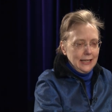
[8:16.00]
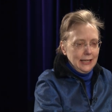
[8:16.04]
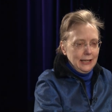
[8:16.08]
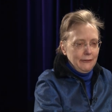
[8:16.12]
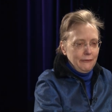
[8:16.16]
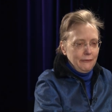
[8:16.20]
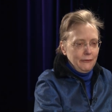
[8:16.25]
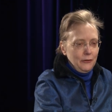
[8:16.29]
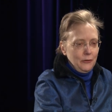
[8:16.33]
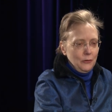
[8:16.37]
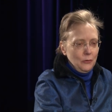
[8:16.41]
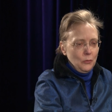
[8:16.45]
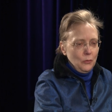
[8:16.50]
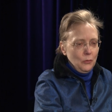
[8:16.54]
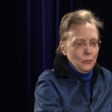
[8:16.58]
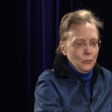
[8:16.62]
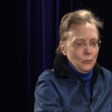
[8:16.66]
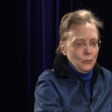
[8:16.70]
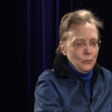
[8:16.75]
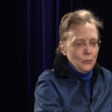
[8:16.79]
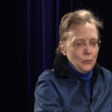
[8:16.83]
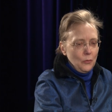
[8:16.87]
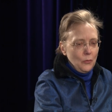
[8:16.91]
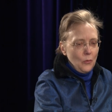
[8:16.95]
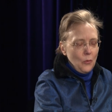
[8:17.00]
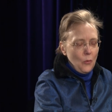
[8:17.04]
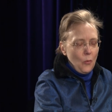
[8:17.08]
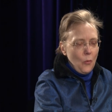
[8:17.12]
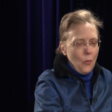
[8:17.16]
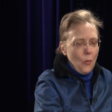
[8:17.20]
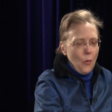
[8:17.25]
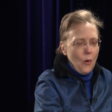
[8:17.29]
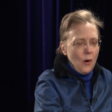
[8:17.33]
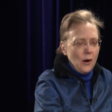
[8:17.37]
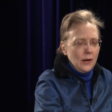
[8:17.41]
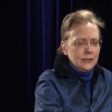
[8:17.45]
if you continues."
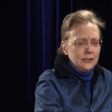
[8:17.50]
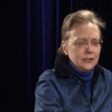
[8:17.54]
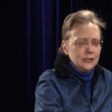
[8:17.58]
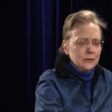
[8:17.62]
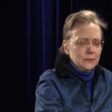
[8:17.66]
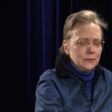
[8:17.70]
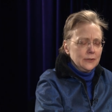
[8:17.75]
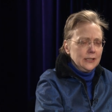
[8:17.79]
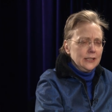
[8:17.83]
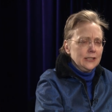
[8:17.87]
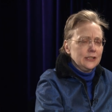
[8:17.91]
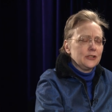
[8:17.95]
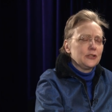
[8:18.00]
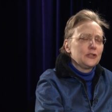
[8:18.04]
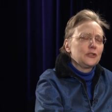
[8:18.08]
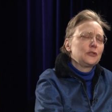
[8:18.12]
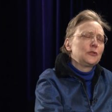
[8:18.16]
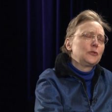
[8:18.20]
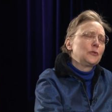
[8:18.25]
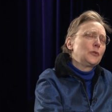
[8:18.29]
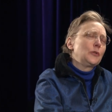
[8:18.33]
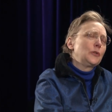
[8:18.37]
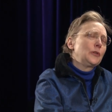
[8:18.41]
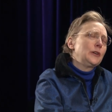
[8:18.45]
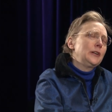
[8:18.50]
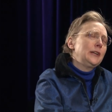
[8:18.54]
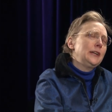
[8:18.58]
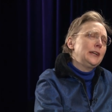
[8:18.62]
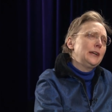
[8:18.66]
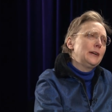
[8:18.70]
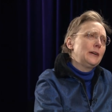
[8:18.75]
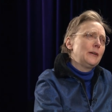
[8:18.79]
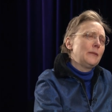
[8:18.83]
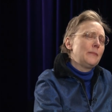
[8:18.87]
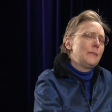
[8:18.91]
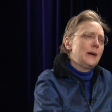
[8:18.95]
Want to read a
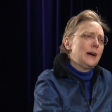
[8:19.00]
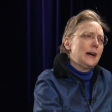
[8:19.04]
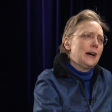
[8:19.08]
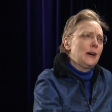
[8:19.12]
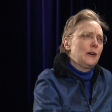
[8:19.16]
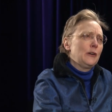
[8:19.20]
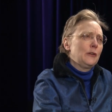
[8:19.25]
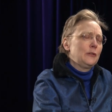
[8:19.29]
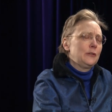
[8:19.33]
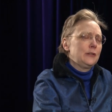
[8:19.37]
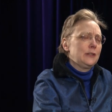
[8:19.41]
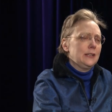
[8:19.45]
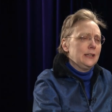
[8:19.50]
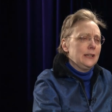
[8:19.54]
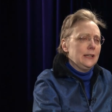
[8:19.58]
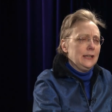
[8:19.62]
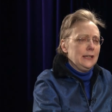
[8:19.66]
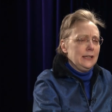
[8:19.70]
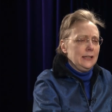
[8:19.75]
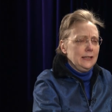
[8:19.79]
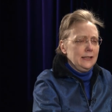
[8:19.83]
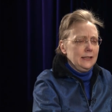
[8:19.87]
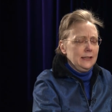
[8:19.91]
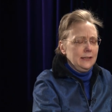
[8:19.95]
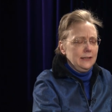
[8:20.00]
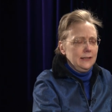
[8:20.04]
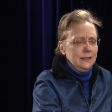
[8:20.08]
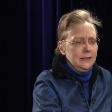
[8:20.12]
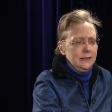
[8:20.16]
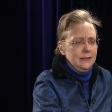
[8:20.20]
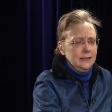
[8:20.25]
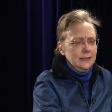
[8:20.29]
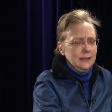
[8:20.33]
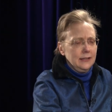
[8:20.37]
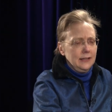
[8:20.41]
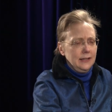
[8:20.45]
story about a
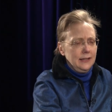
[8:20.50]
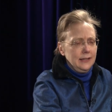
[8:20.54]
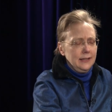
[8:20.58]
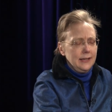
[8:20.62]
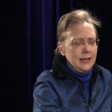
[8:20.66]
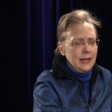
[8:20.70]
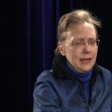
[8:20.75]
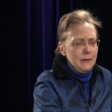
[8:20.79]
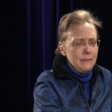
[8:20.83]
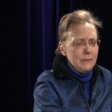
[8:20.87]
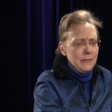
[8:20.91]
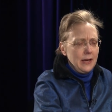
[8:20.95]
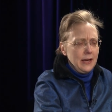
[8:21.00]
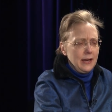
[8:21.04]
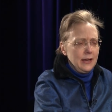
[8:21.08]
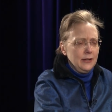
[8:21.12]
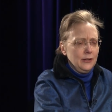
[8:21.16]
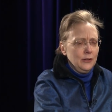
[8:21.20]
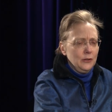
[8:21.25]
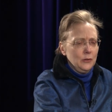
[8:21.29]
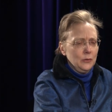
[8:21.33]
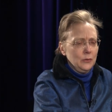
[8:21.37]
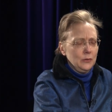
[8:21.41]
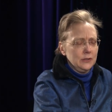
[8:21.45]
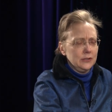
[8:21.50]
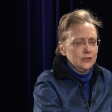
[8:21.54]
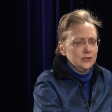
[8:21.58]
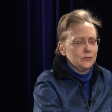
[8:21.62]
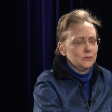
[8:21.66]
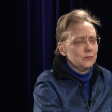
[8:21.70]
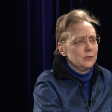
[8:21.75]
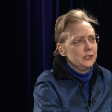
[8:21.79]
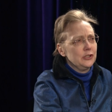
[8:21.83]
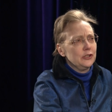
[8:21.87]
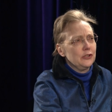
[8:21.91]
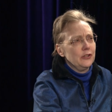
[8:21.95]
a gay man who
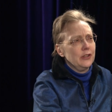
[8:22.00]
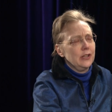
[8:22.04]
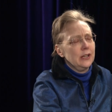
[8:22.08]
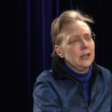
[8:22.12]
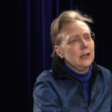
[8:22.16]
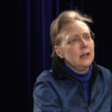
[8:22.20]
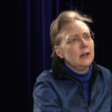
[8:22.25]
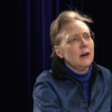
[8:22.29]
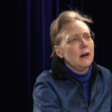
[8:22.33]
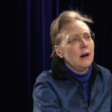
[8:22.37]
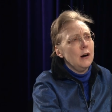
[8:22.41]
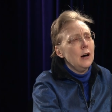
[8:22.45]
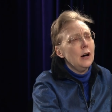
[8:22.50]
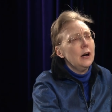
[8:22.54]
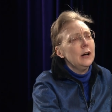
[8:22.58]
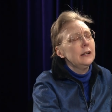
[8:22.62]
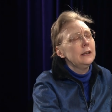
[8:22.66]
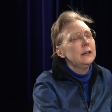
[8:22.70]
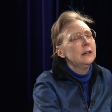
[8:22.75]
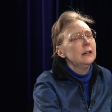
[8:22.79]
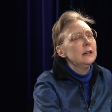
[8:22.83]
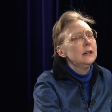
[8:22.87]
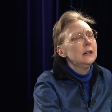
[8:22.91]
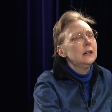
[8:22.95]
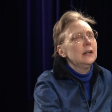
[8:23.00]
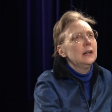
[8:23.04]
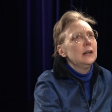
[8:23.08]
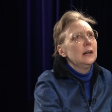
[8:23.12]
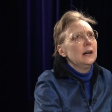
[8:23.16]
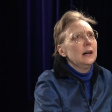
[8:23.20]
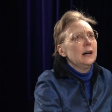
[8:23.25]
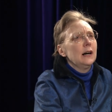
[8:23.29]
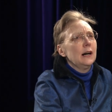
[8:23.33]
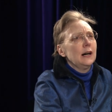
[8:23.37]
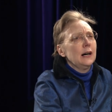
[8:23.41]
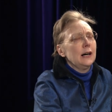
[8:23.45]
is richer than God?
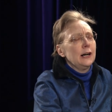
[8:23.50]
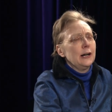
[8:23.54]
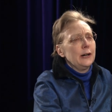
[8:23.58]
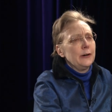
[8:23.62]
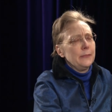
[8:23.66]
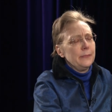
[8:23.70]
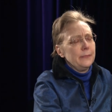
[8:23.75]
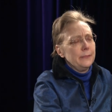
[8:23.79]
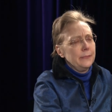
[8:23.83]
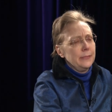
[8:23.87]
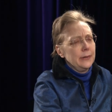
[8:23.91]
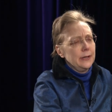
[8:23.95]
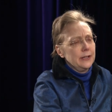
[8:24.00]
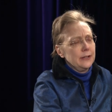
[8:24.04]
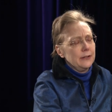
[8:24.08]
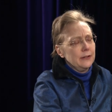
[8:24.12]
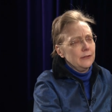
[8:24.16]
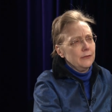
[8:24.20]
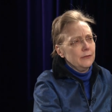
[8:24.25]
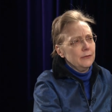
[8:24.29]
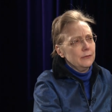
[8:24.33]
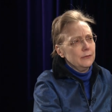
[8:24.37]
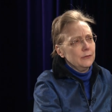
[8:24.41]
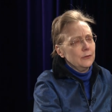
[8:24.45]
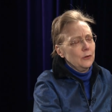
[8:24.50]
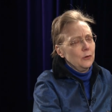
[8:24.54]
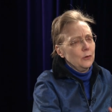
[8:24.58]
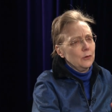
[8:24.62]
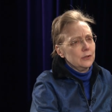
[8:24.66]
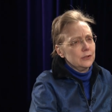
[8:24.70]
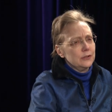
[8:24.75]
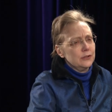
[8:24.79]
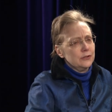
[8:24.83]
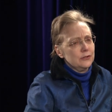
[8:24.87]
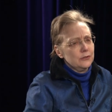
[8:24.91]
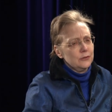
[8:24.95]
Um, but of
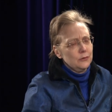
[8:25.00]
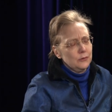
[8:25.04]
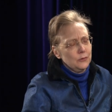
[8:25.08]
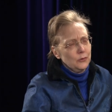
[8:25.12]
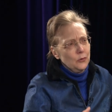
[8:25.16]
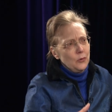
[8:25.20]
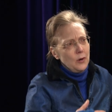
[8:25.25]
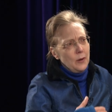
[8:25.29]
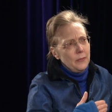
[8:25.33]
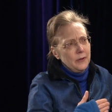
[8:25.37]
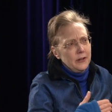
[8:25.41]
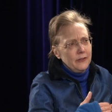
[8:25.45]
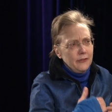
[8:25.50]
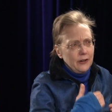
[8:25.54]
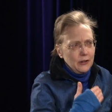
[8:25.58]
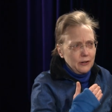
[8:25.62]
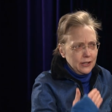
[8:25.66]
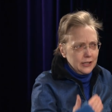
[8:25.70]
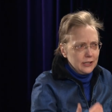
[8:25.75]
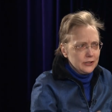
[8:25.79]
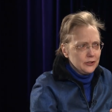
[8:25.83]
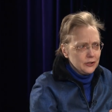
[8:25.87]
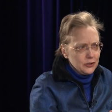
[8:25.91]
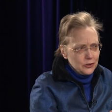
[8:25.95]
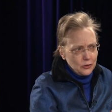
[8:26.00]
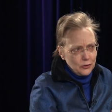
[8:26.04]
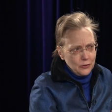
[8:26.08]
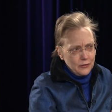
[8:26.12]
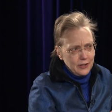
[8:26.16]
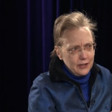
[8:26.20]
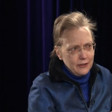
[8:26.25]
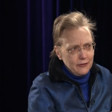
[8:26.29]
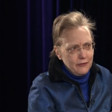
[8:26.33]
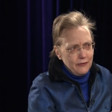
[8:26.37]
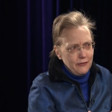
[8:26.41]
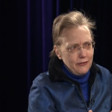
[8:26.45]
course, grew up in a very
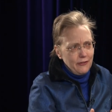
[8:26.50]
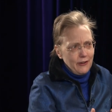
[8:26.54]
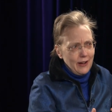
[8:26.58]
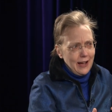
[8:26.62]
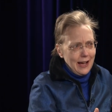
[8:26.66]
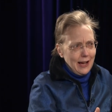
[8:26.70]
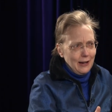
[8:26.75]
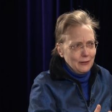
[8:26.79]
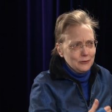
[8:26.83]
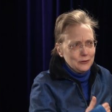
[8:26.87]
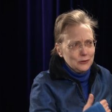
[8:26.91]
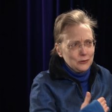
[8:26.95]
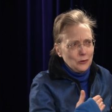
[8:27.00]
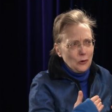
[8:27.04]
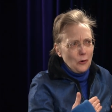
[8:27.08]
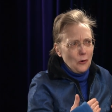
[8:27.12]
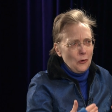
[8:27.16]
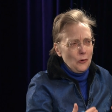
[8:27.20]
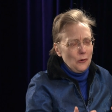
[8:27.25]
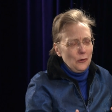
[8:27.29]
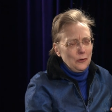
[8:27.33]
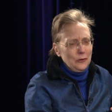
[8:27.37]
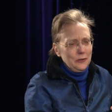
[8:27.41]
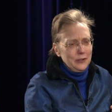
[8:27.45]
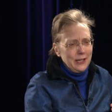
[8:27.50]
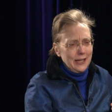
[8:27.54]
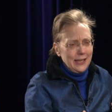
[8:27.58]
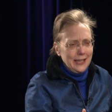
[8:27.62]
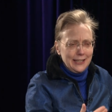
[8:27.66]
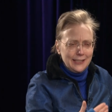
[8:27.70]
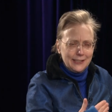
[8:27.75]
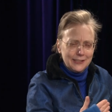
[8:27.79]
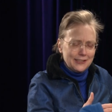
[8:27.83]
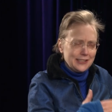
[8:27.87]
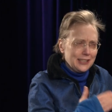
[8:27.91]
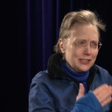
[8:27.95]
conservative household
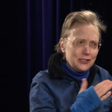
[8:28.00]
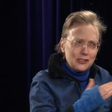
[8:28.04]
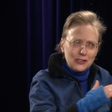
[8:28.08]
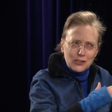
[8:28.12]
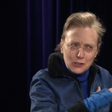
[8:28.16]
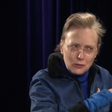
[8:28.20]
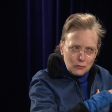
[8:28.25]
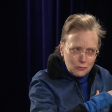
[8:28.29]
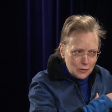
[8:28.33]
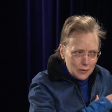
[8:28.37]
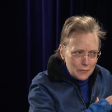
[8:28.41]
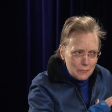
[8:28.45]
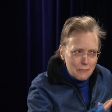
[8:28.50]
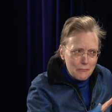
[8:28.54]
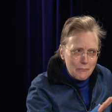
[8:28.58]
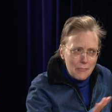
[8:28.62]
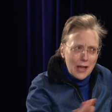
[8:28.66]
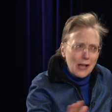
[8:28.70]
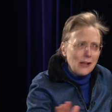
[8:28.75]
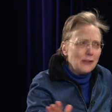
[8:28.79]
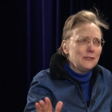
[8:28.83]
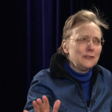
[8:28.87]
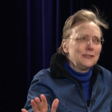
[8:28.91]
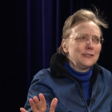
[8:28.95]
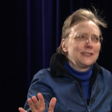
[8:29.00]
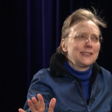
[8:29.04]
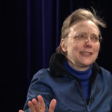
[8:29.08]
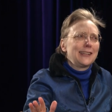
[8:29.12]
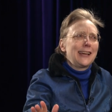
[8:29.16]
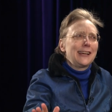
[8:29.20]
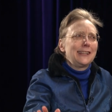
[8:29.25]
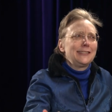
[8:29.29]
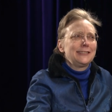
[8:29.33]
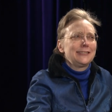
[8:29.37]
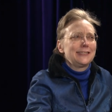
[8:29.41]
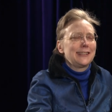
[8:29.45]
and essentially rebels
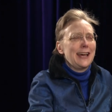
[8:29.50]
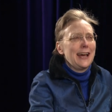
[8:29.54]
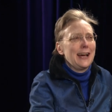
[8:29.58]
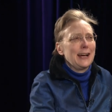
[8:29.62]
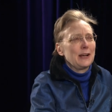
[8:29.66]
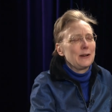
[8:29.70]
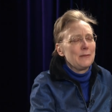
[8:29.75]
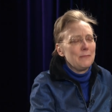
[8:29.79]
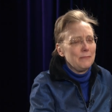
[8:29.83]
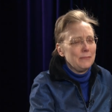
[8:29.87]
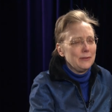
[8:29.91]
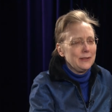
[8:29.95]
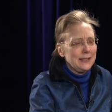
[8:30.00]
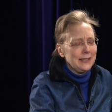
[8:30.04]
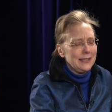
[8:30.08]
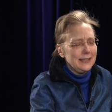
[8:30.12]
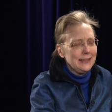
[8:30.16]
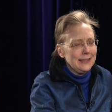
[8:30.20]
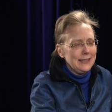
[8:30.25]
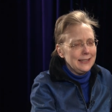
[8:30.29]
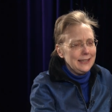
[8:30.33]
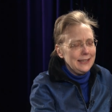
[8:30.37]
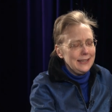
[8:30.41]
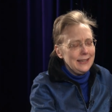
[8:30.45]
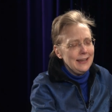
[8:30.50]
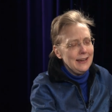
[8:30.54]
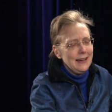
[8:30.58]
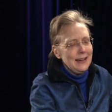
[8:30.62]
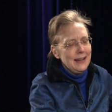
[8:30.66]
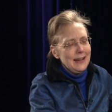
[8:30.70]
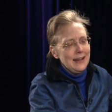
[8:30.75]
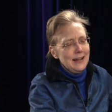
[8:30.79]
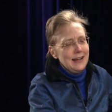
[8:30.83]
against that completely.